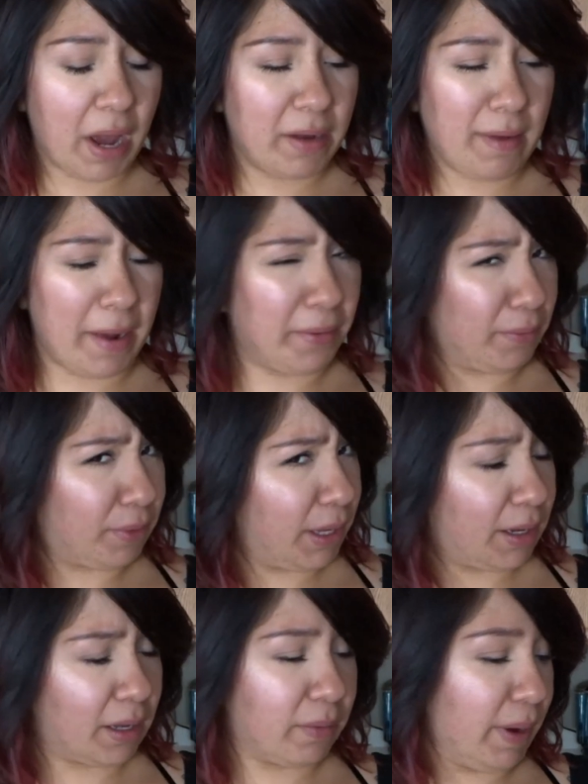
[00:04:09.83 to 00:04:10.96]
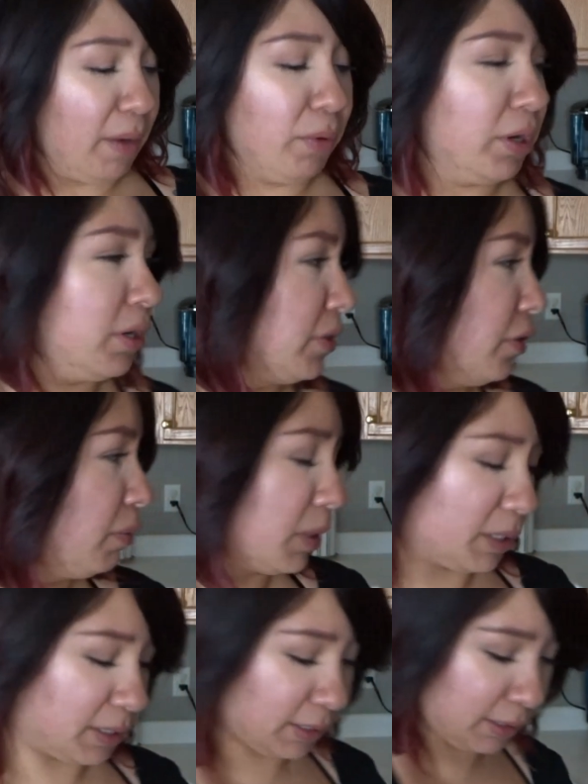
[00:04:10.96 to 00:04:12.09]
I, I don't think anyway. I wouldn't assume that
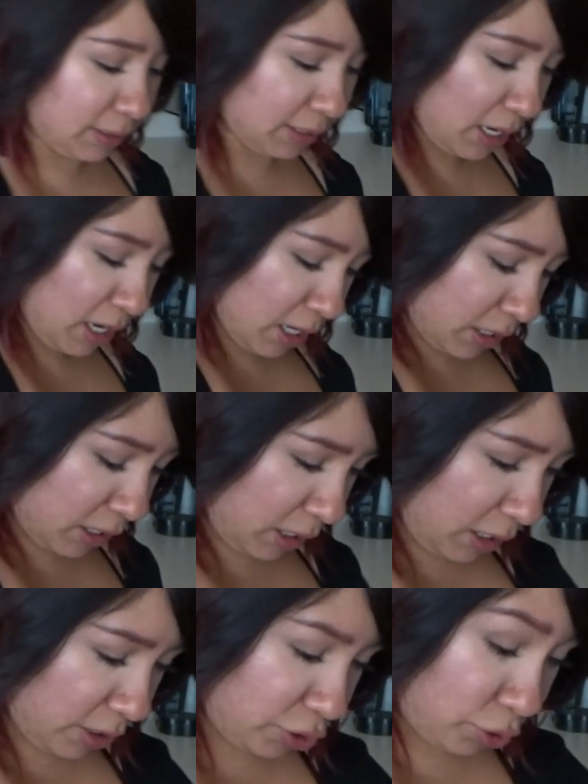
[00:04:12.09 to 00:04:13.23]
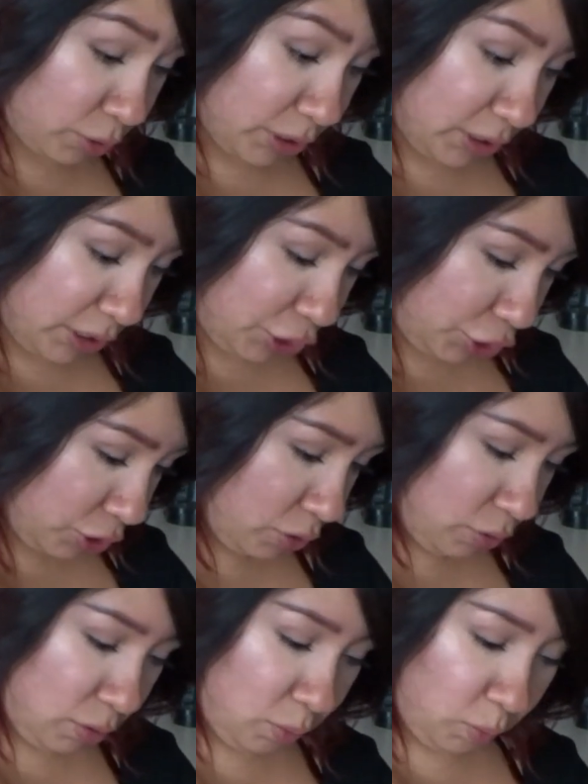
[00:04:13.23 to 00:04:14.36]
this is the
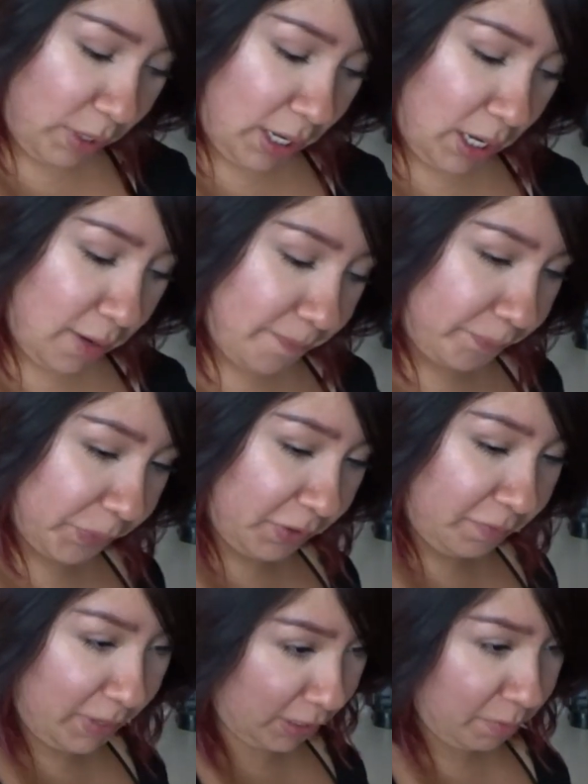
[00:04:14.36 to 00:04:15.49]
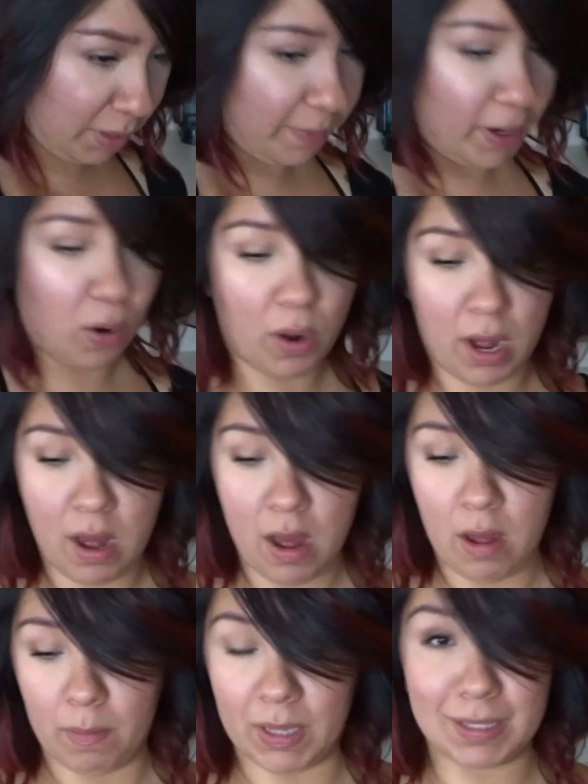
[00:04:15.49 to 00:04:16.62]
traditional way of making barbacoa,
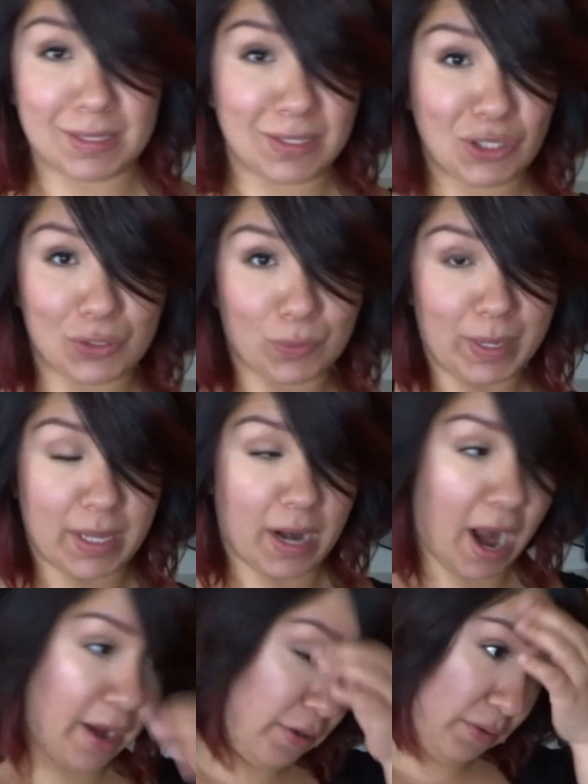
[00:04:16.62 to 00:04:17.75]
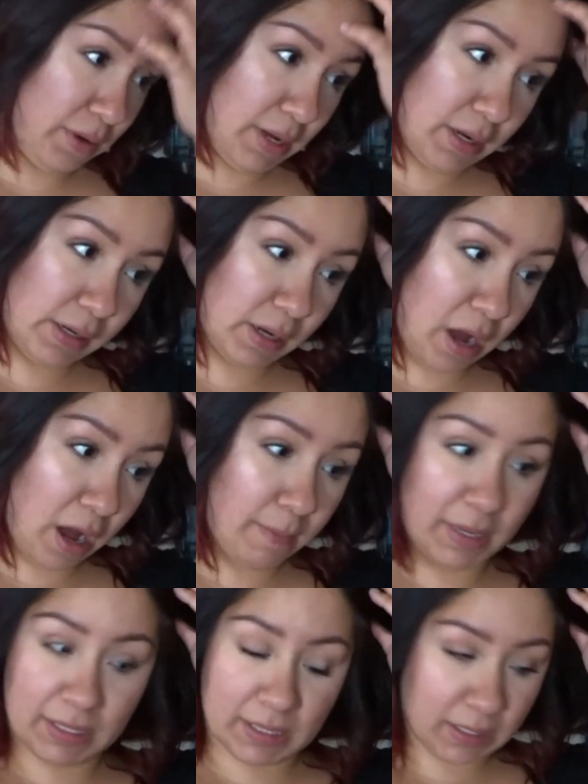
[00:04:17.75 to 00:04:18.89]
but this is just the way that I do it. Um,
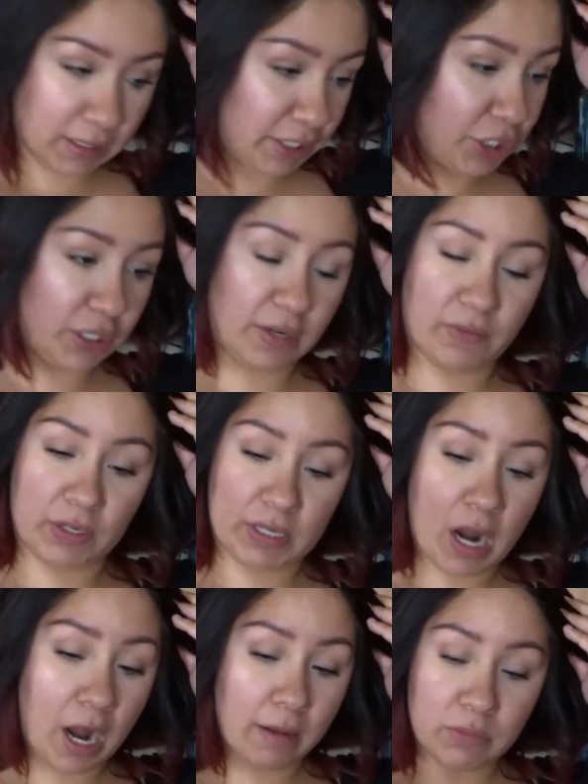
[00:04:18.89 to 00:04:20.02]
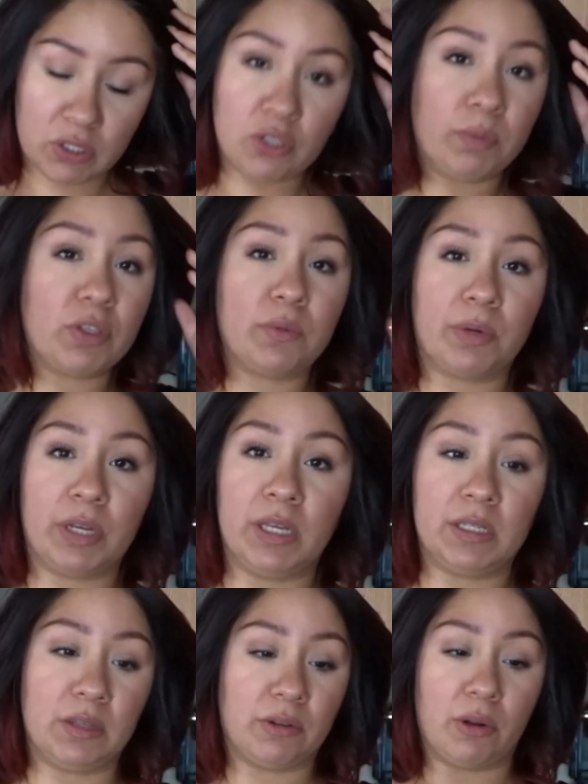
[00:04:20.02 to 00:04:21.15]
it's delicious every time. Super, super
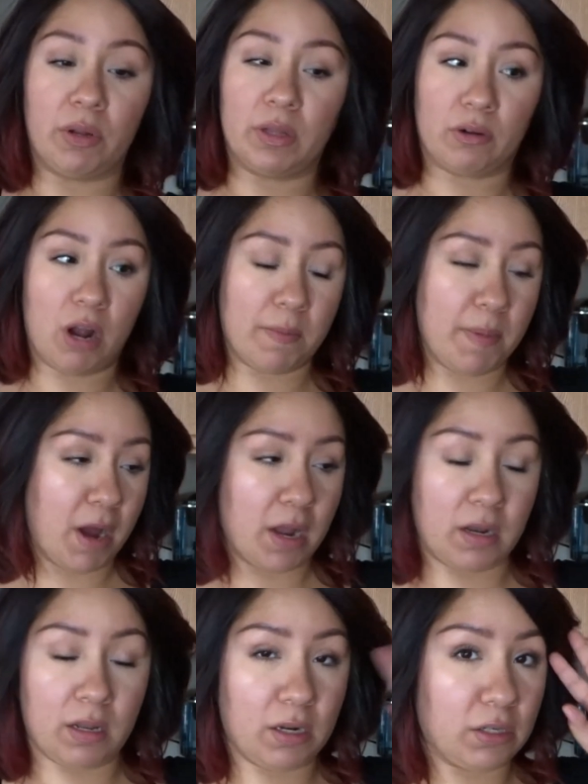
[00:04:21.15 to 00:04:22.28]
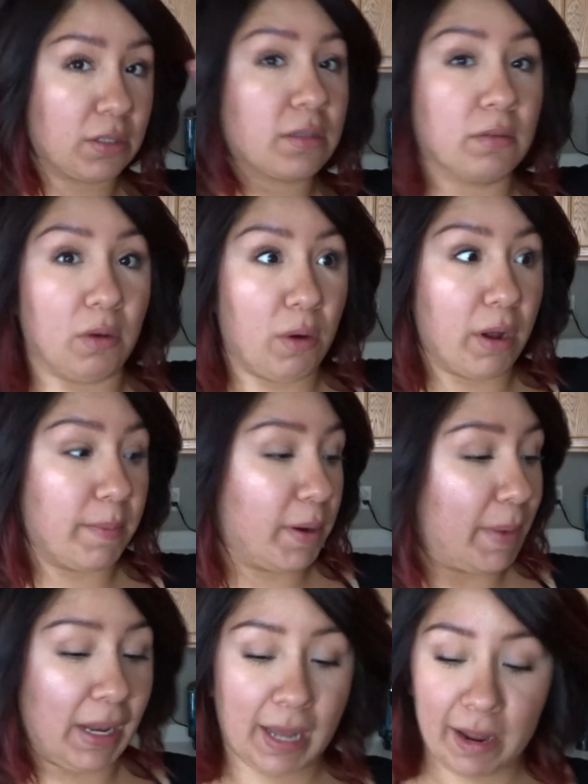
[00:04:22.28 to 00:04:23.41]
easy. Throw it in the crock pot and then just go on about
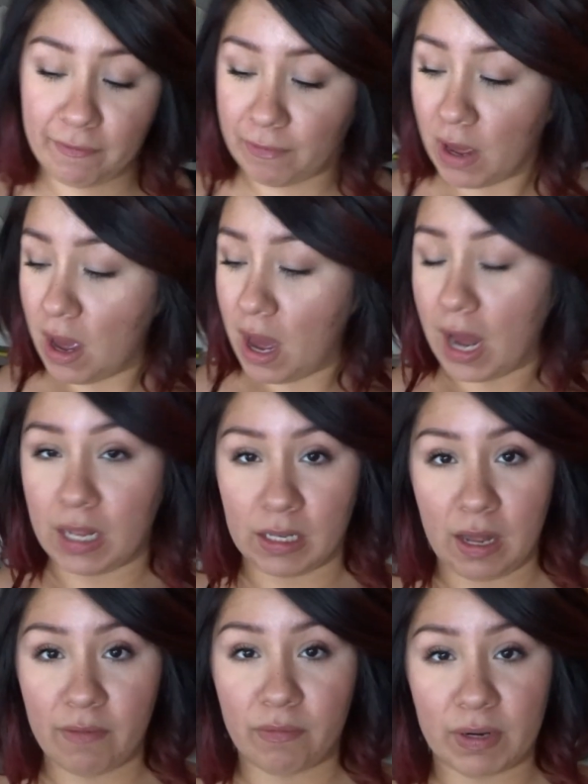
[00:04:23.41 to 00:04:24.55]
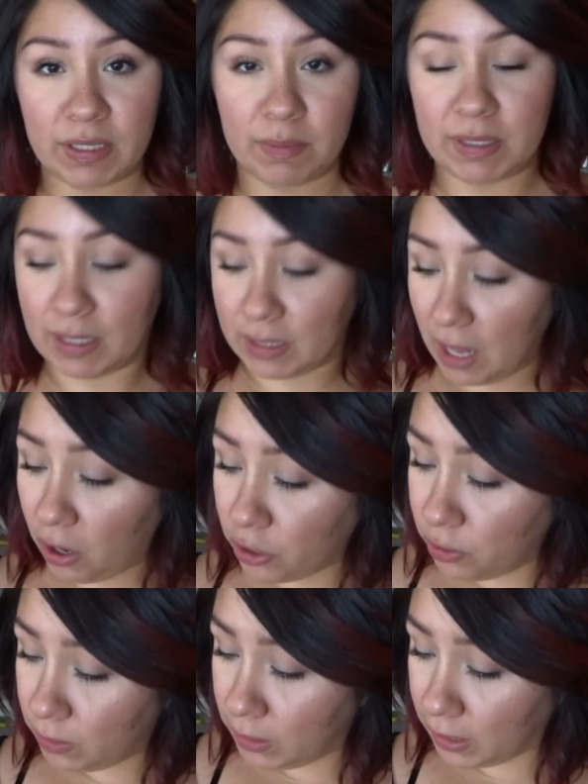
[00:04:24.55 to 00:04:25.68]
my life. I love recipes like that. Are
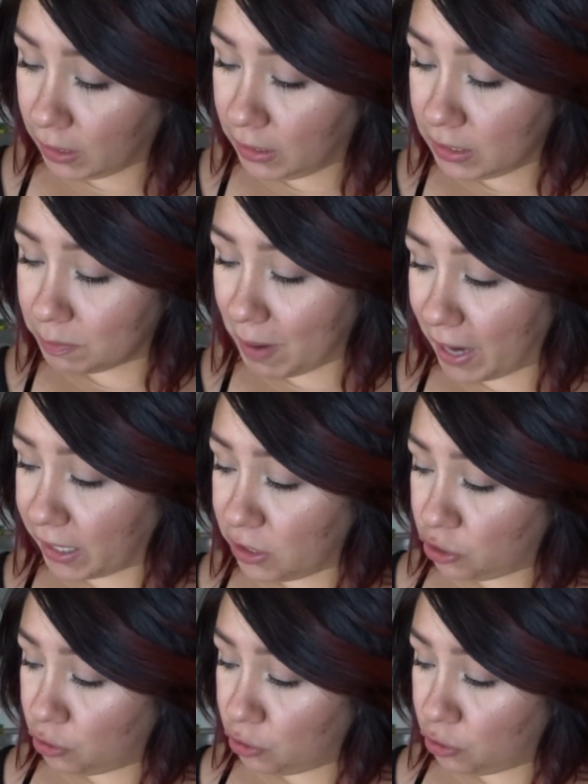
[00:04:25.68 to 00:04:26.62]
you licking this package?